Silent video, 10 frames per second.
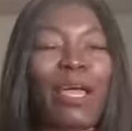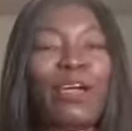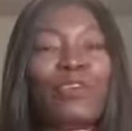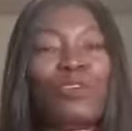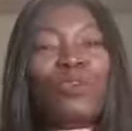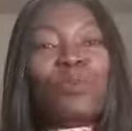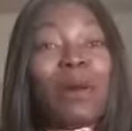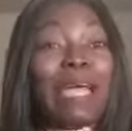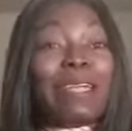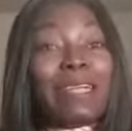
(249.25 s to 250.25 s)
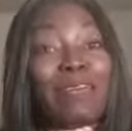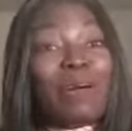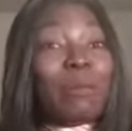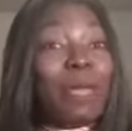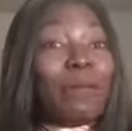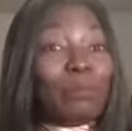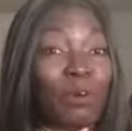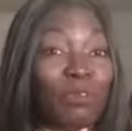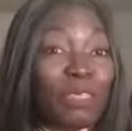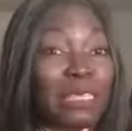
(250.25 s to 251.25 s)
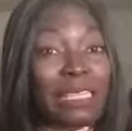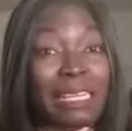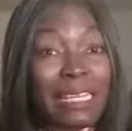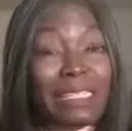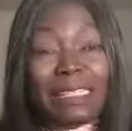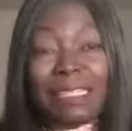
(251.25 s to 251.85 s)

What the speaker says: you might never make profit in it.